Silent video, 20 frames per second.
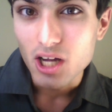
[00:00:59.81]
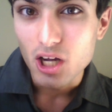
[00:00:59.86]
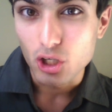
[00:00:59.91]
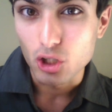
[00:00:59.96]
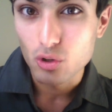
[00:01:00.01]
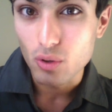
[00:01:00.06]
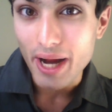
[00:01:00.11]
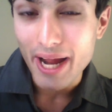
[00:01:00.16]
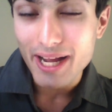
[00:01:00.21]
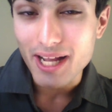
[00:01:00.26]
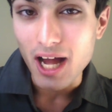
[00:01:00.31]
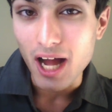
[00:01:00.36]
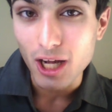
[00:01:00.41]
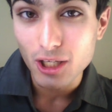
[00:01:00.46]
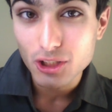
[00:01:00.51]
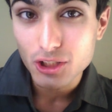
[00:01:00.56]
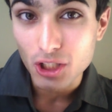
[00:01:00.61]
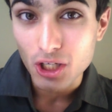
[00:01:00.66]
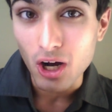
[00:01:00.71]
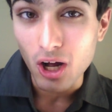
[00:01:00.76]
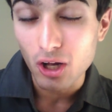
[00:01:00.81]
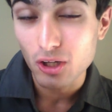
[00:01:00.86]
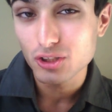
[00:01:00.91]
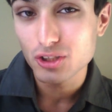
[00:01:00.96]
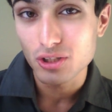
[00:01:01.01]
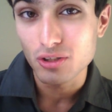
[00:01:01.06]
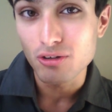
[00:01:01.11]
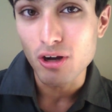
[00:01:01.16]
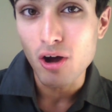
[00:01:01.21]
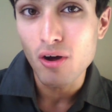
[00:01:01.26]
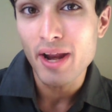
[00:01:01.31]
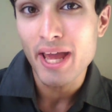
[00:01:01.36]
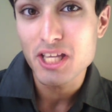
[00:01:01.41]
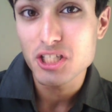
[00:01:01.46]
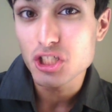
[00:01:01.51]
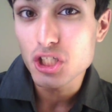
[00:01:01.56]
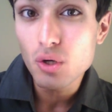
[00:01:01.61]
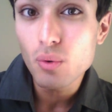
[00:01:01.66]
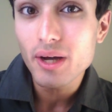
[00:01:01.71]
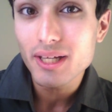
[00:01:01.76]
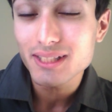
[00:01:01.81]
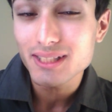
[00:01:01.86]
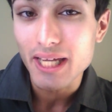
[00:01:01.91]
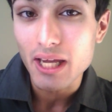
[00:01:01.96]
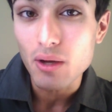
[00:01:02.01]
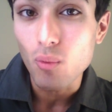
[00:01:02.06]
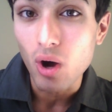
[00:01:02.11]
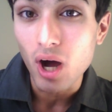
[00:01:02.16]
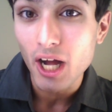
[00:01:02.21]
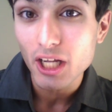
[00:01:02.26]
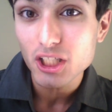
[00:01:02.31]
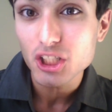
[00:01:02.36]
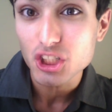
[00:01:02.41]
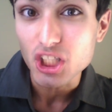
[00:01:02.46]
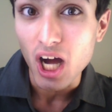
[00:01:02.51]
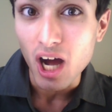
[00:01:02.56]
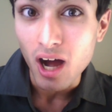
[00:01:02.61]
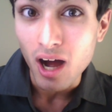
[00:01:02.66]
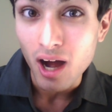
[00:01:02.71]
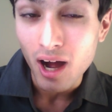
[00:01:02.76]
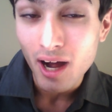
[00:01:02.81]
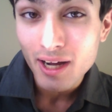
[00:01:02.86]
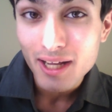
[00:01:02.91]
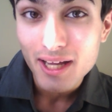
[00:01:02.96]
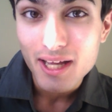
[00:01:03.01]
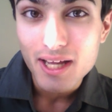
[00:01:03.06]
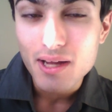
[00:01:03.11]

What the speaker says: Greg Hunter, also known as USA Watchdog,